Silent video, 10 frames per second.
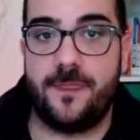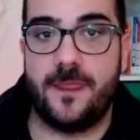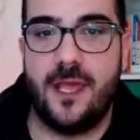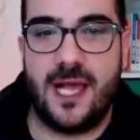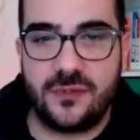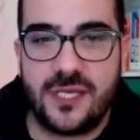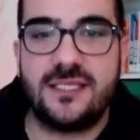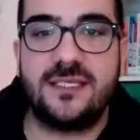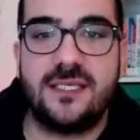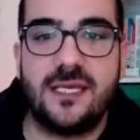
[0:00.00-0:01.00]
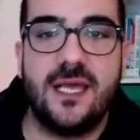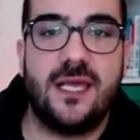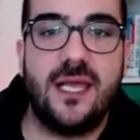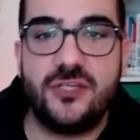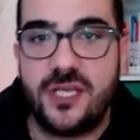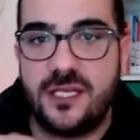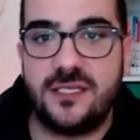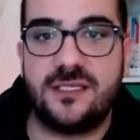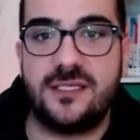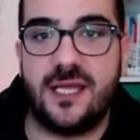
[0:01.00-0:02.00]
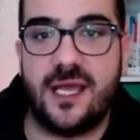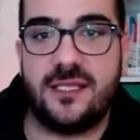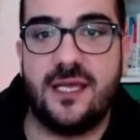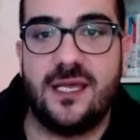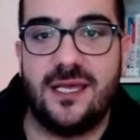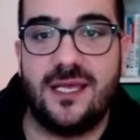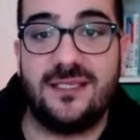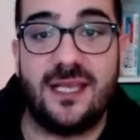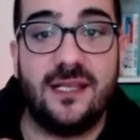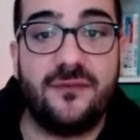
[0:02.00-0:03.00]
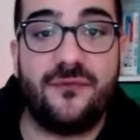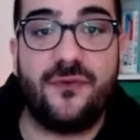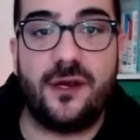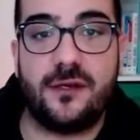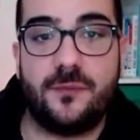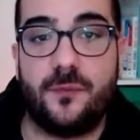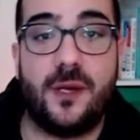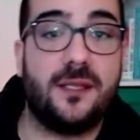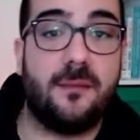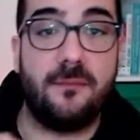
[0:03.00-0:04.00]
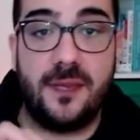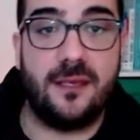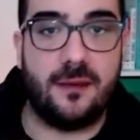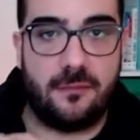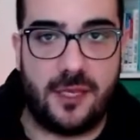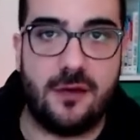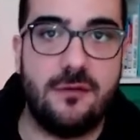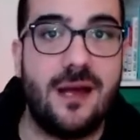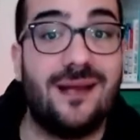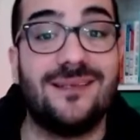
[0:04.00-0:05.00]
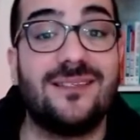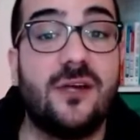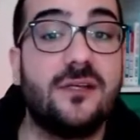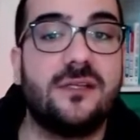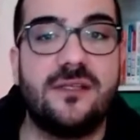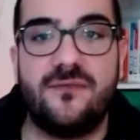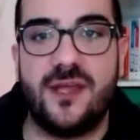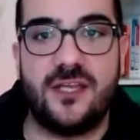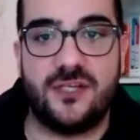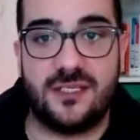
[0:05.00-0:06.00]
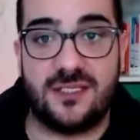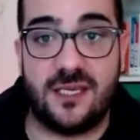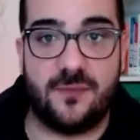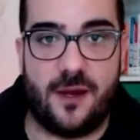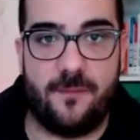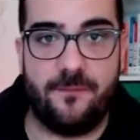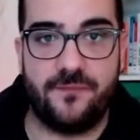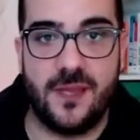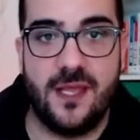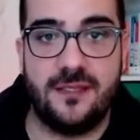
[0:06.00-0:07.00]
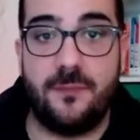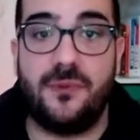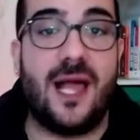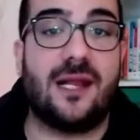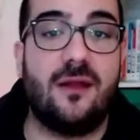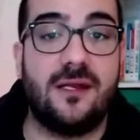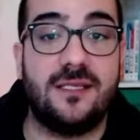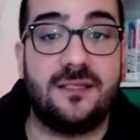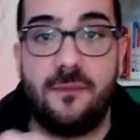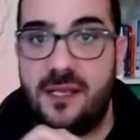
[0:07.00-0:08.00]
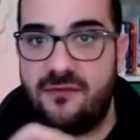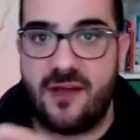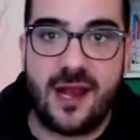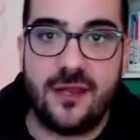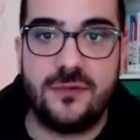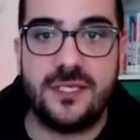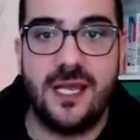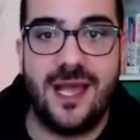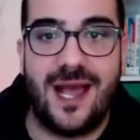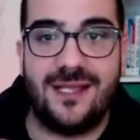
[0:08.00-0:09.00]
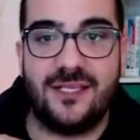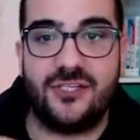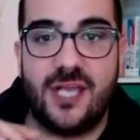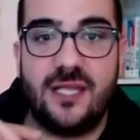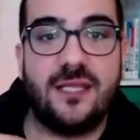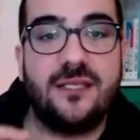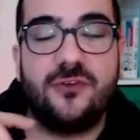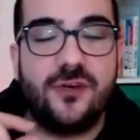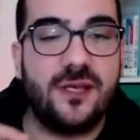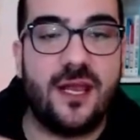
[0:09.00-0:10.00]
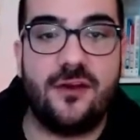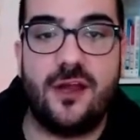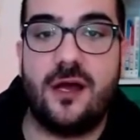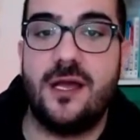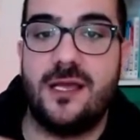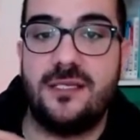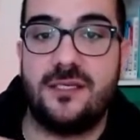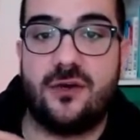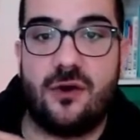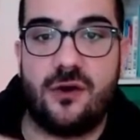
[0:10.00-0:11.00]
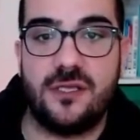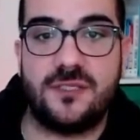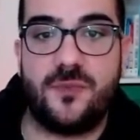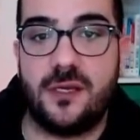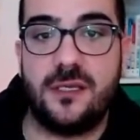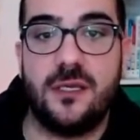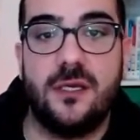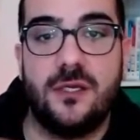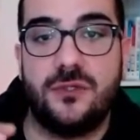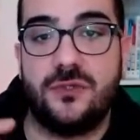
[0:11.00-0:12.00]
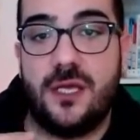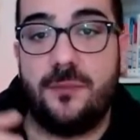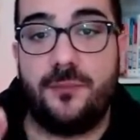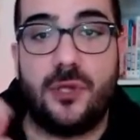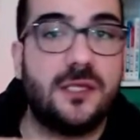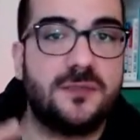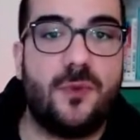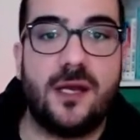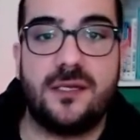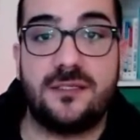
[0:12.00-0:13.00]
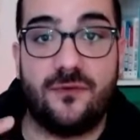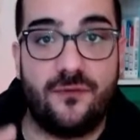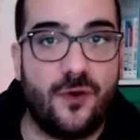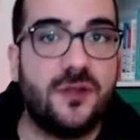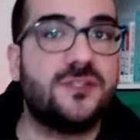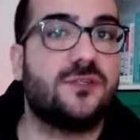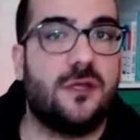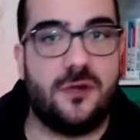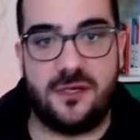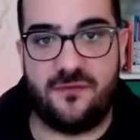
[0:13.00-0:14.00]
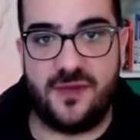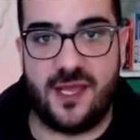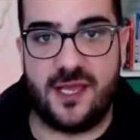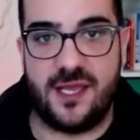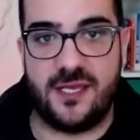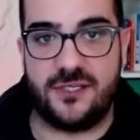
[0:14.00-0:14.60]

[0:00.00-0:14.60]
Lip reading: As you can see, each hidden state is inferred by the mean mu and the standard deviation sigma. The black line is the mean values and the shaded green area is the corresponding to the plus minus 1 standard deviation.